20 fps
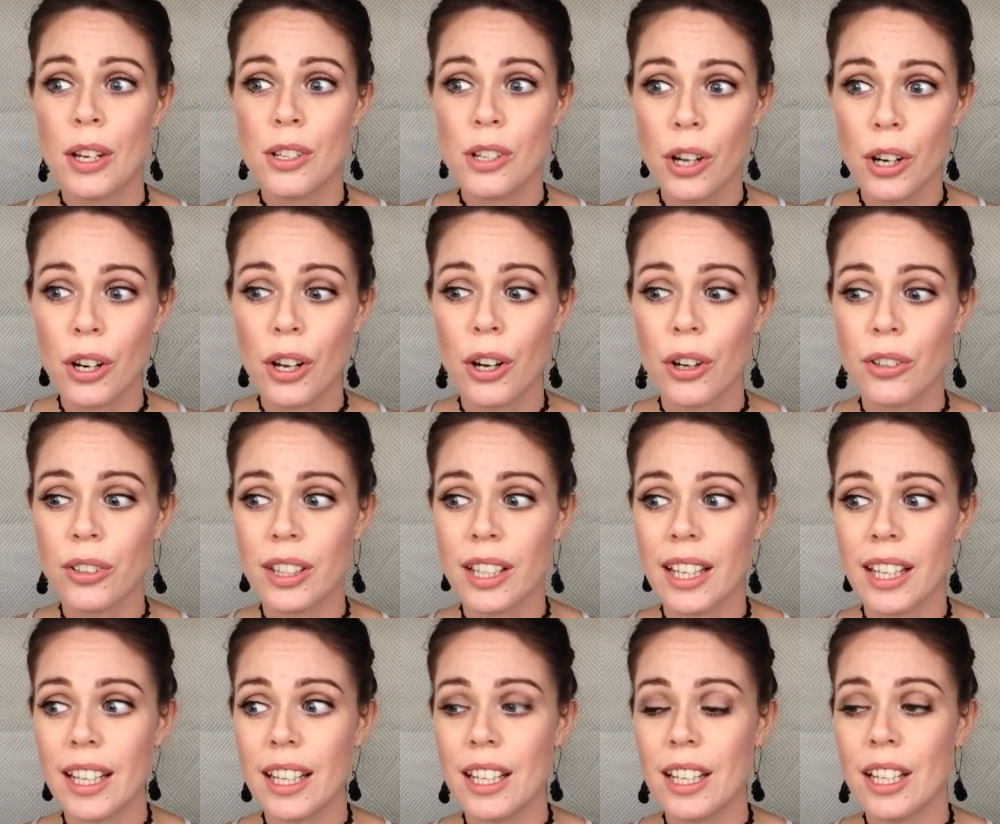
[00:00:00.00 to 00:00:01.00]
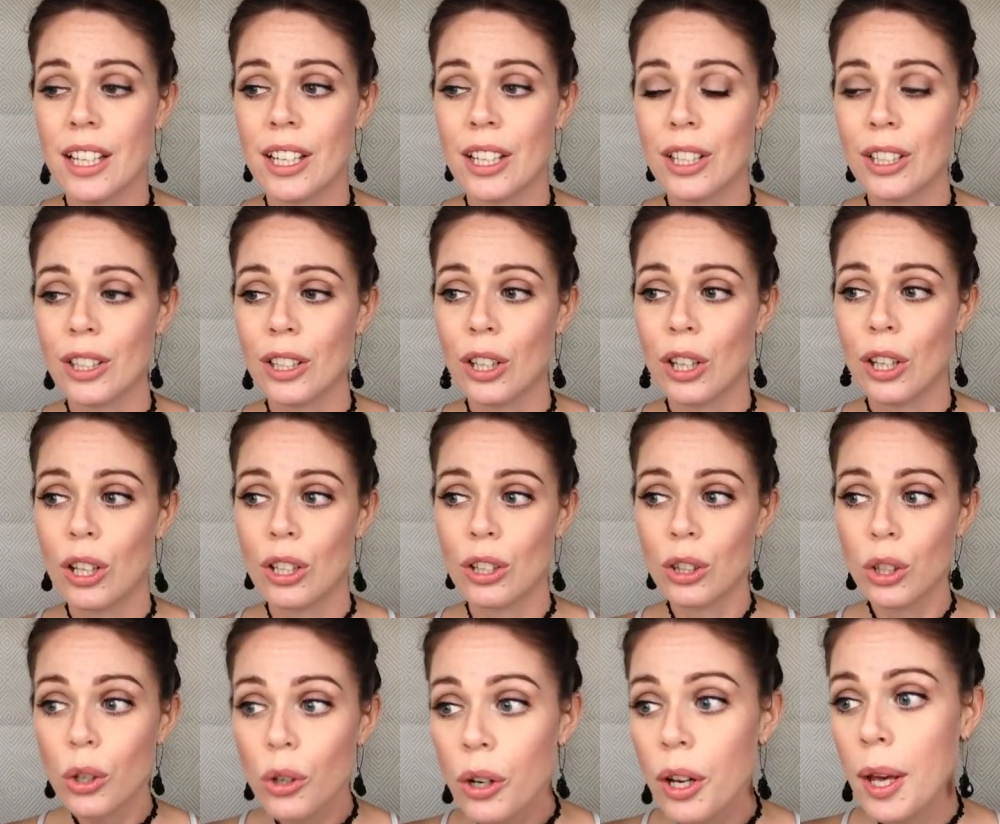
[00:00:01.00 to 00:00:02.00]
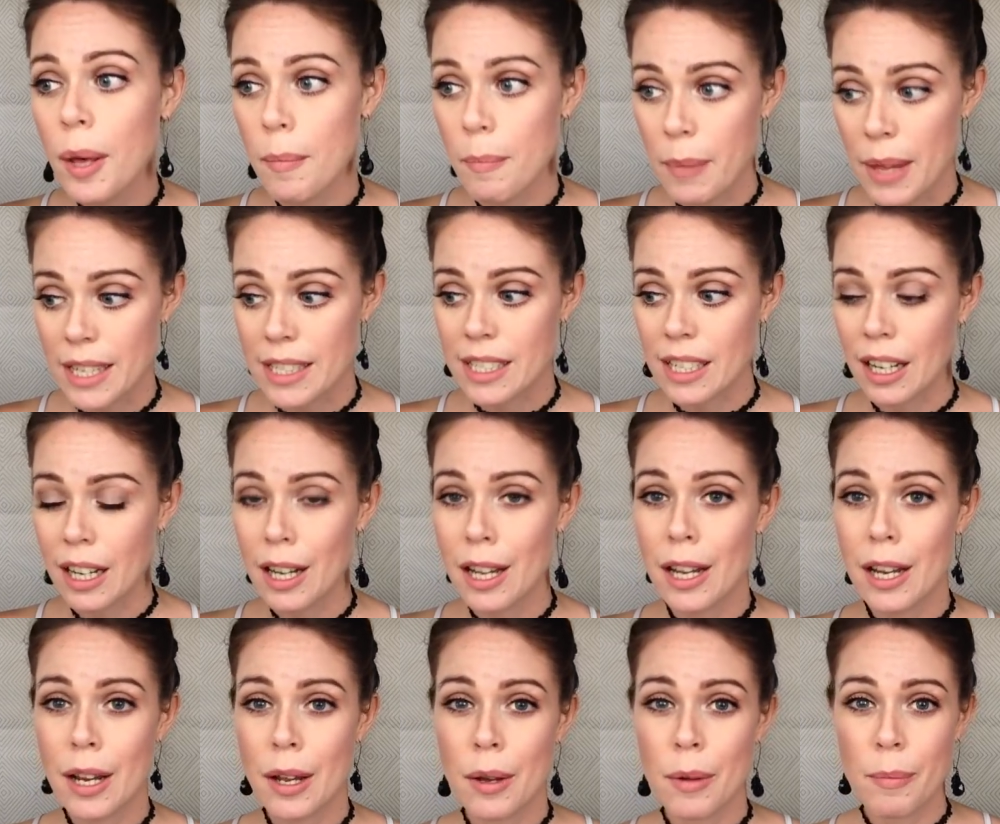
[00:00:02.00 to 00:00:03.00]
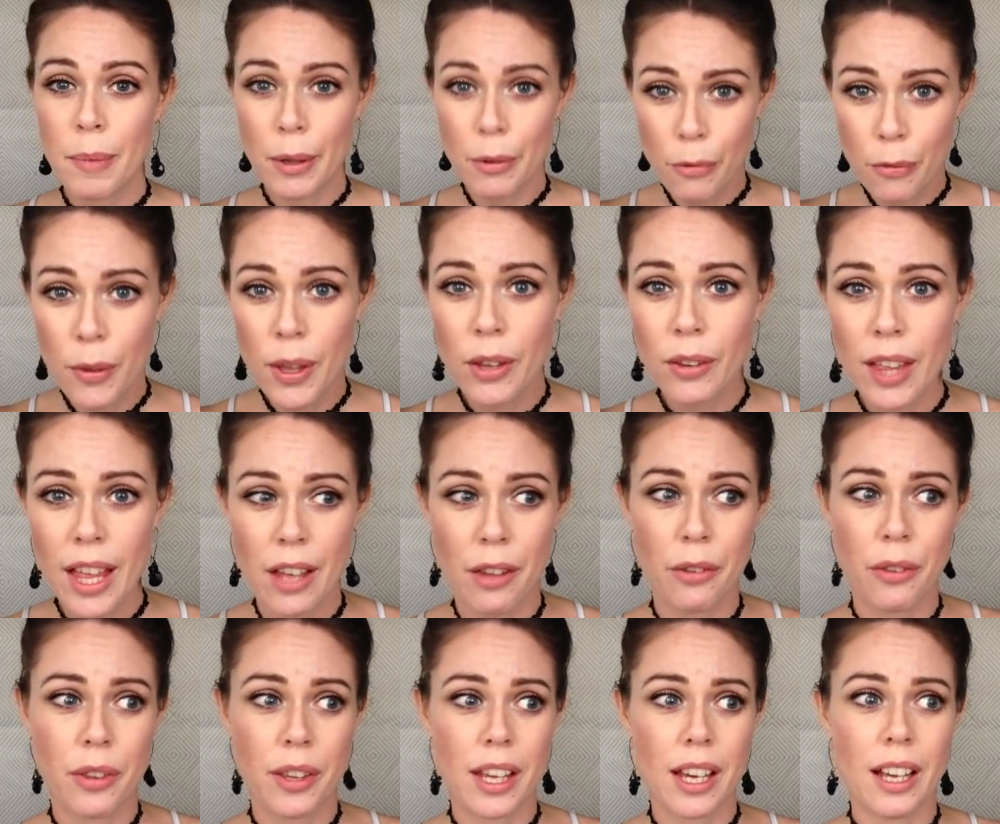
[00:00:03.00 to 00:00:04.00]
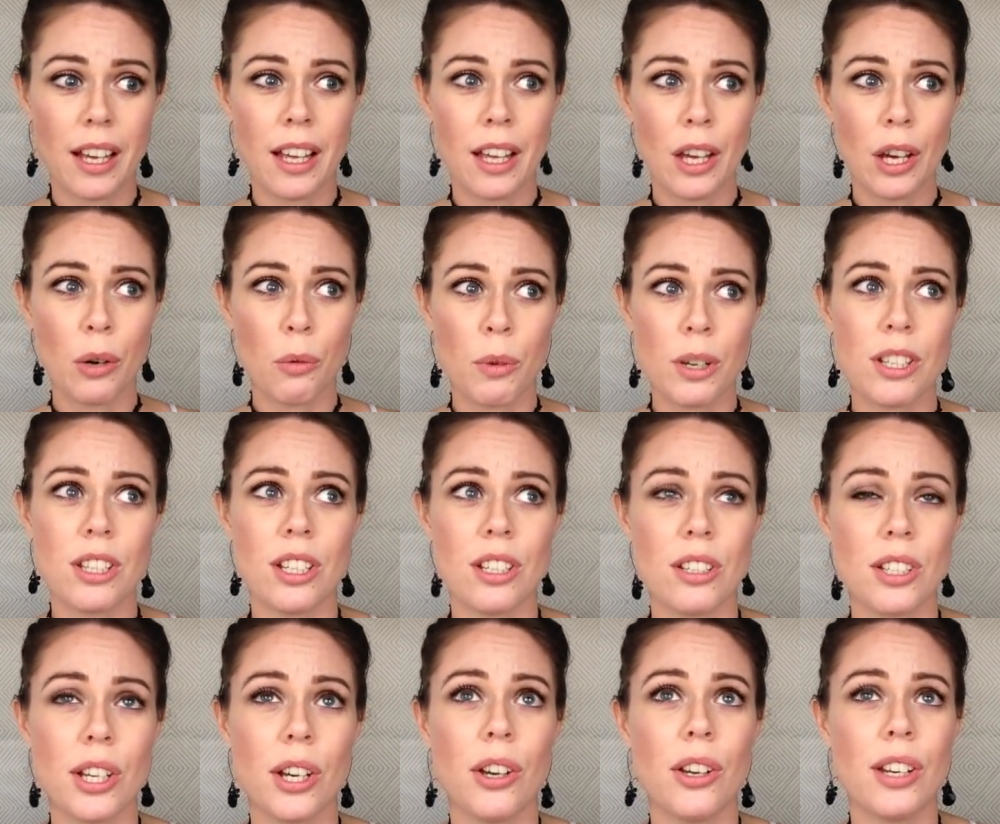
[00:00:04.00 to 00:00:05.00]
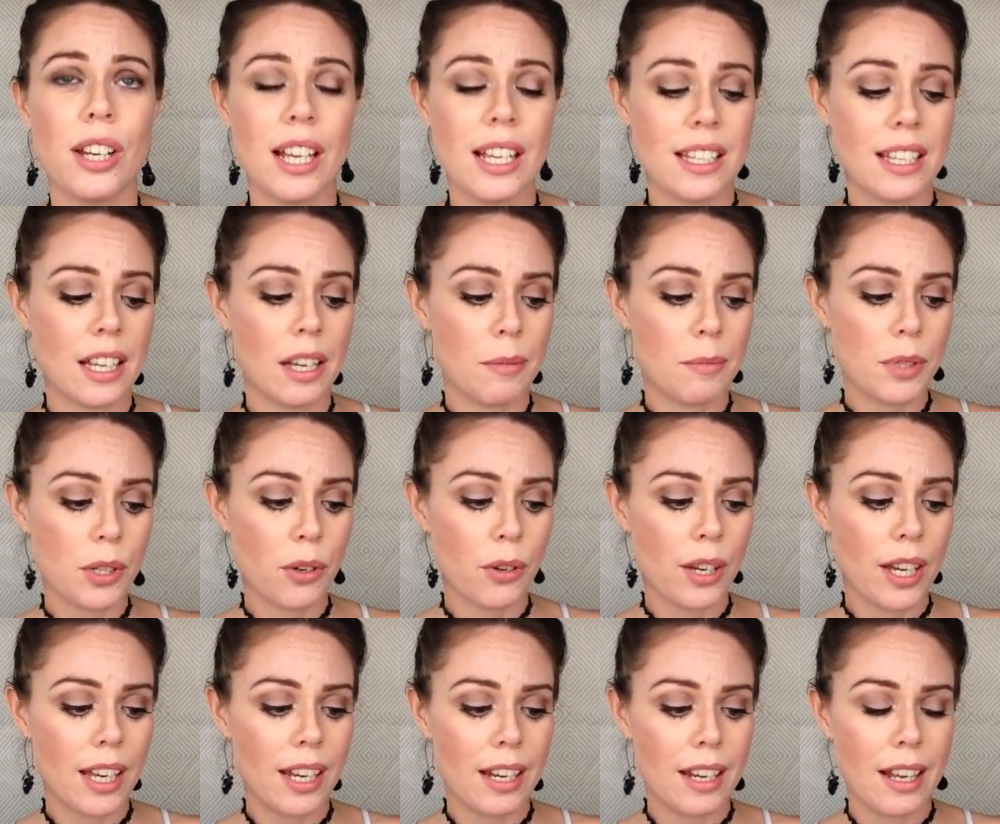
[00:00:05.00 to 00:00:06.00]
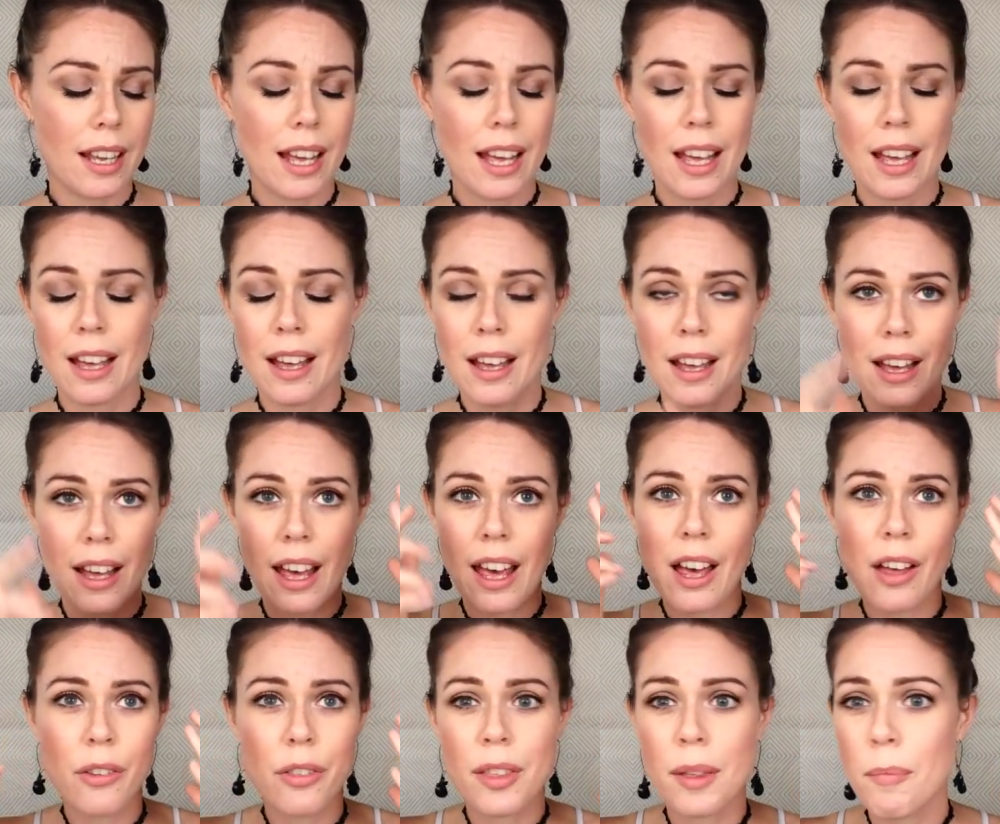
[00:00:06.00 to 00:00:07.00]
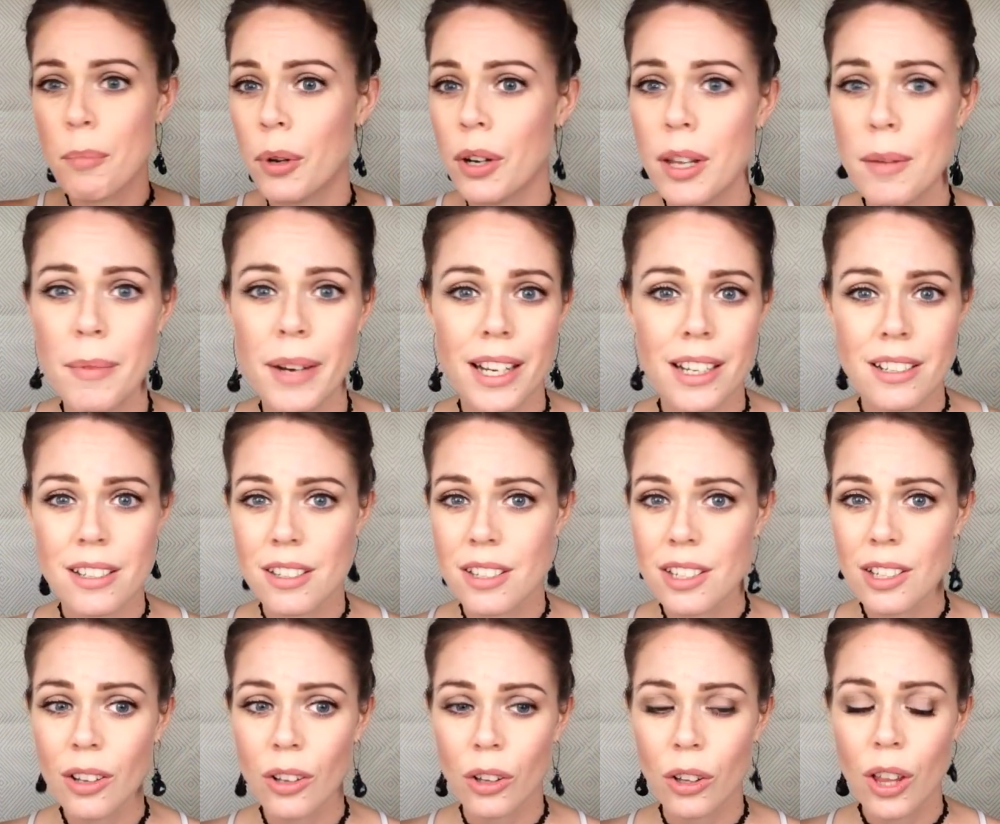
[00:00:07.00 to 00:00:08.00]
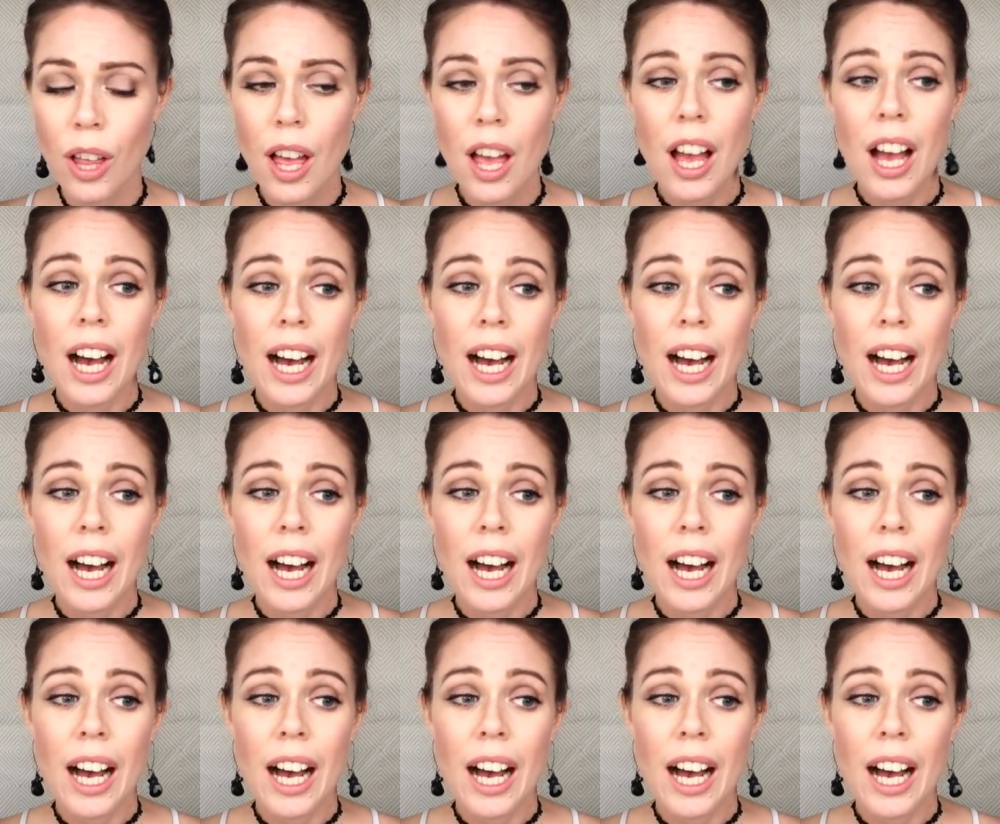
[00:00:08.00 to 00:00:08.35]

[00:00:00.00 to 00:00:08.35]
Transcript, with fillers: not only look better, but feel healthier, which in turn has helped create a healthy body, mind, and soul.